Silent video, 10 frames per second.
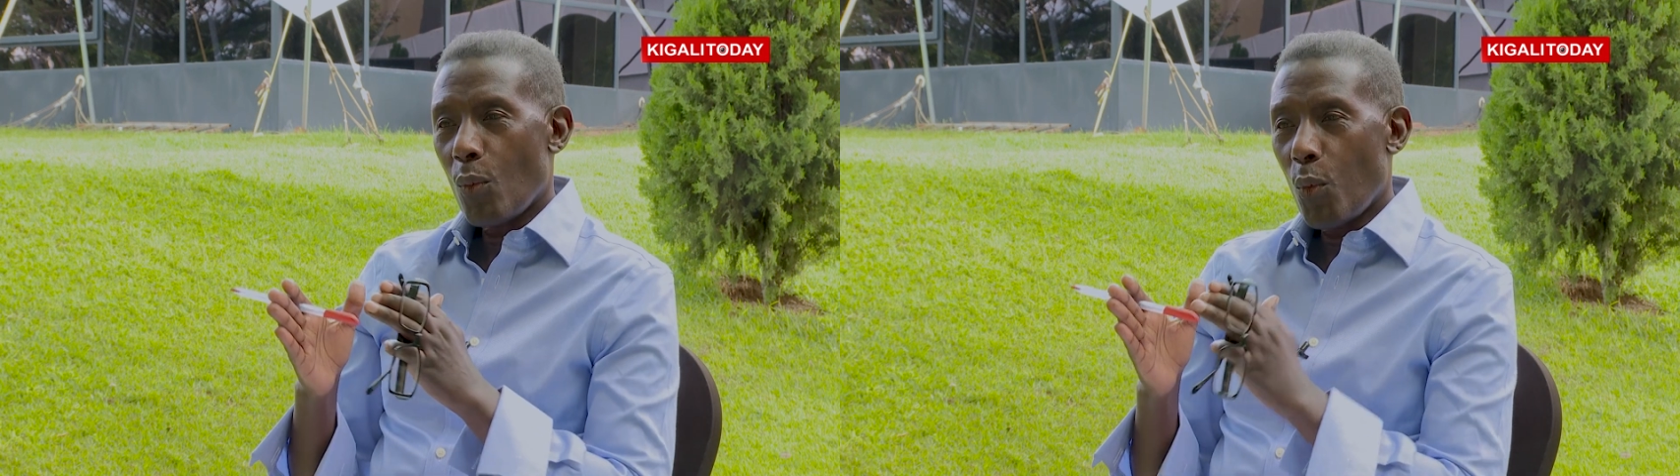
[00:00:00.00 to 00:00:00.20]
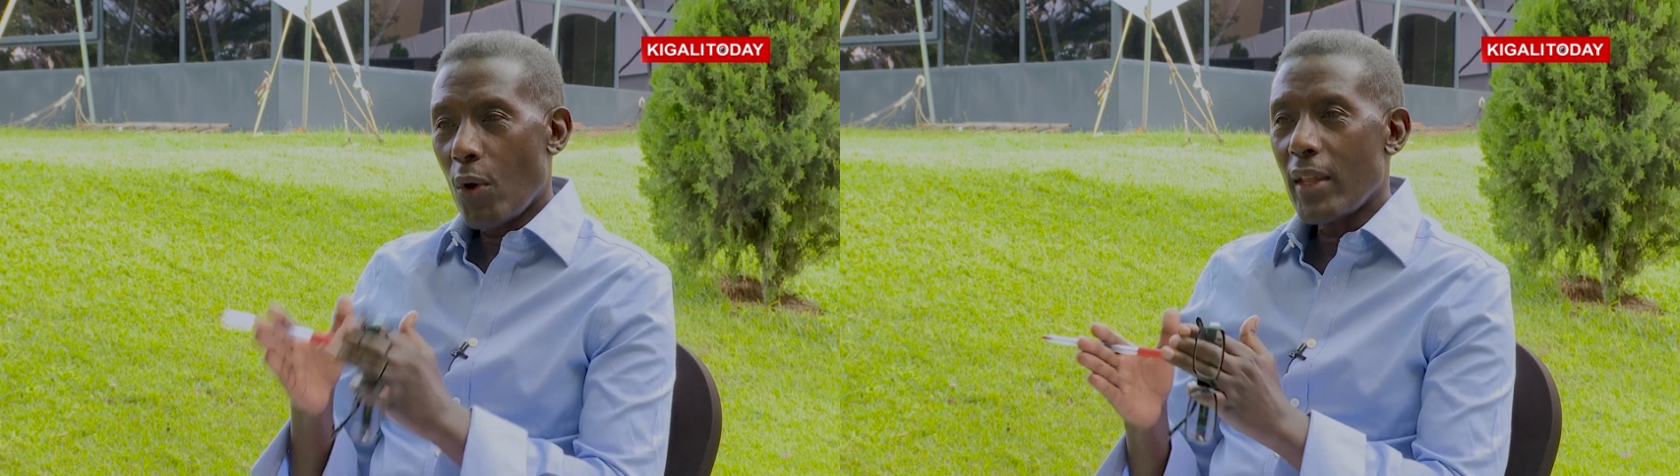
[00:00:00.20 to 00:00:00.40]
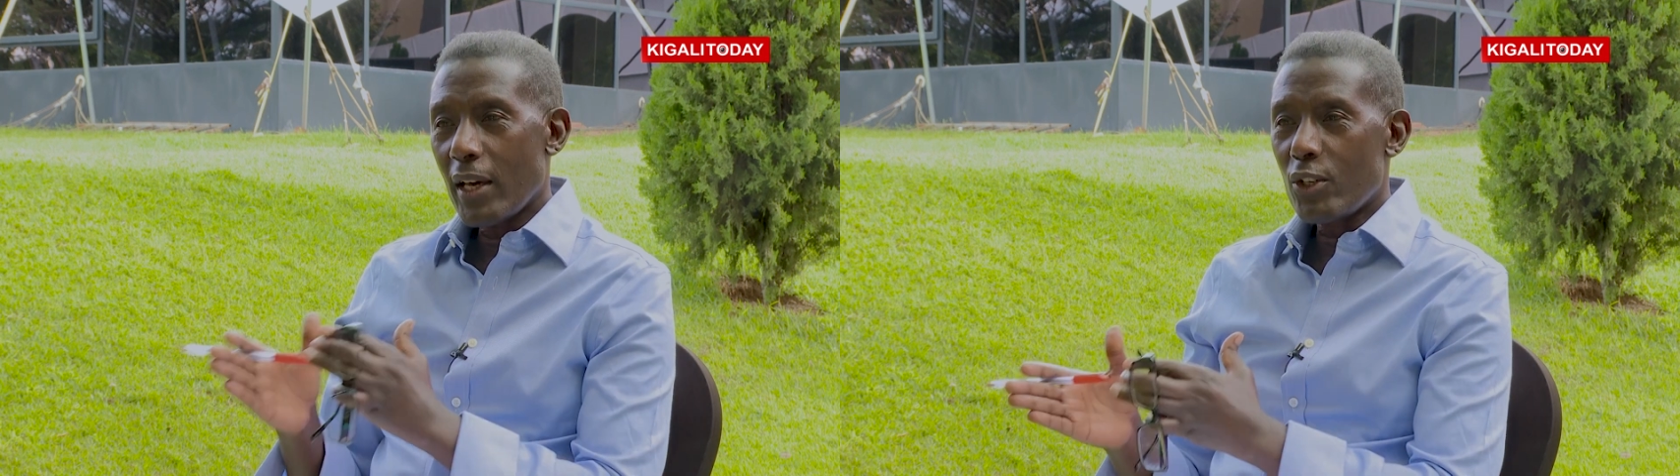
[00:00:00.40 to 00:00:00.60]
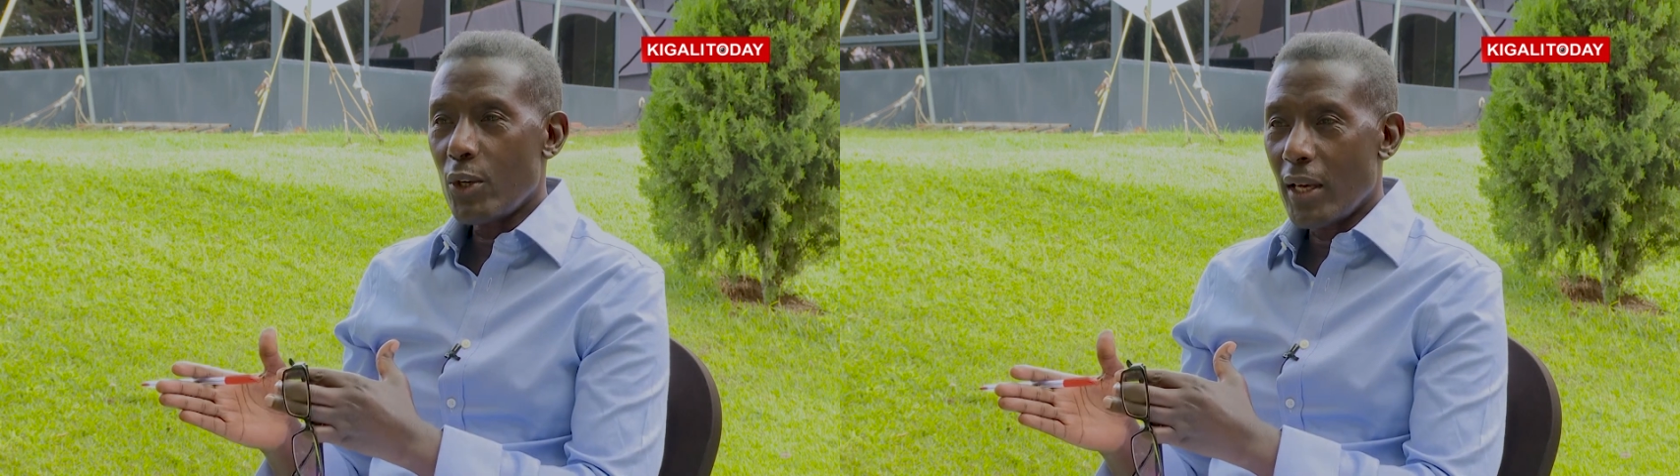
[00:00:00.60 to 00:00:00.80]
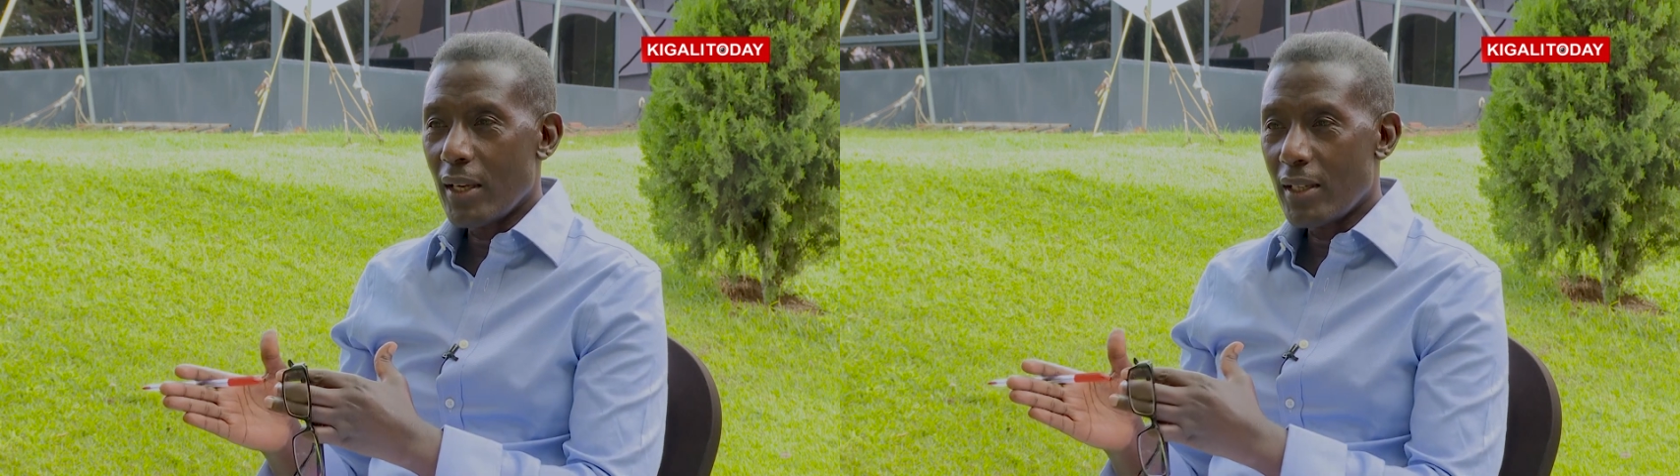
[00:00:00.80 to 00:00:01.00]
what they are
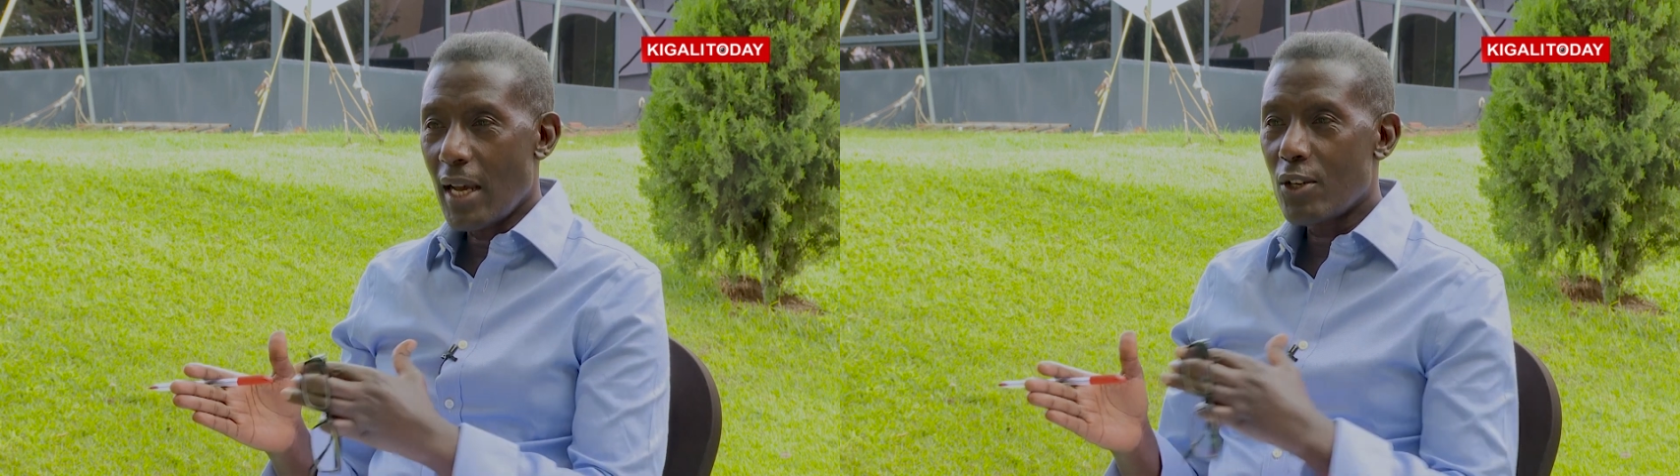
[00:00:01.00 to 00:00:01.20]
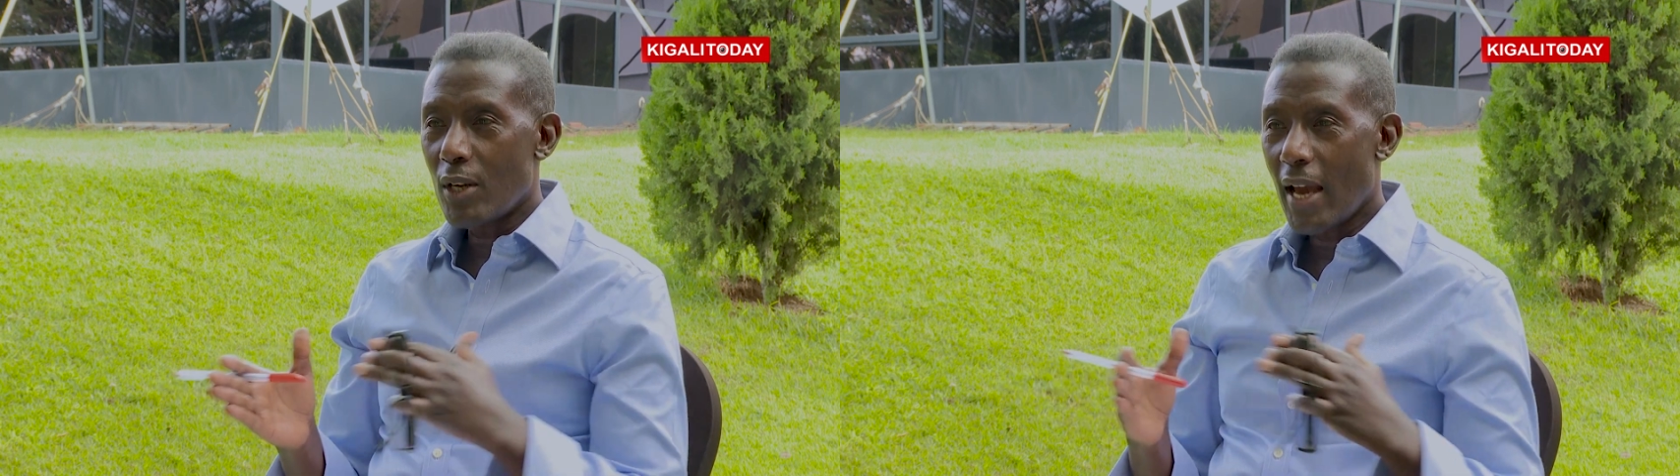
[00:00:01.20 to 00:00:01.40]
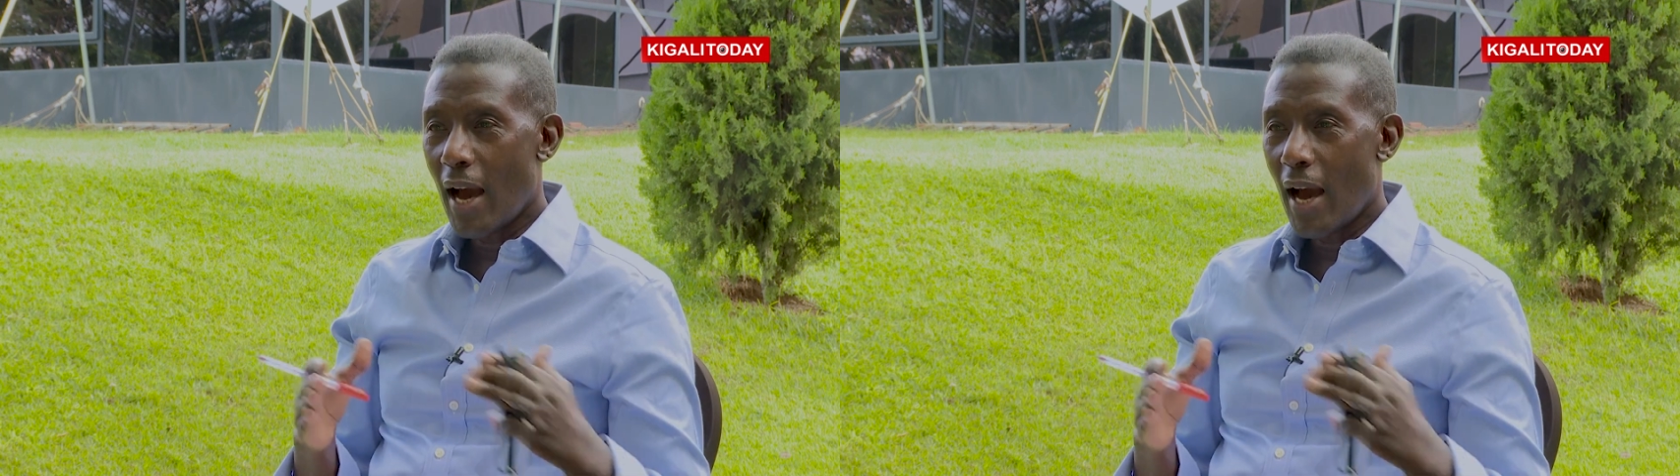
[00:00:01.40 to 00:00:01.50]
doing is actually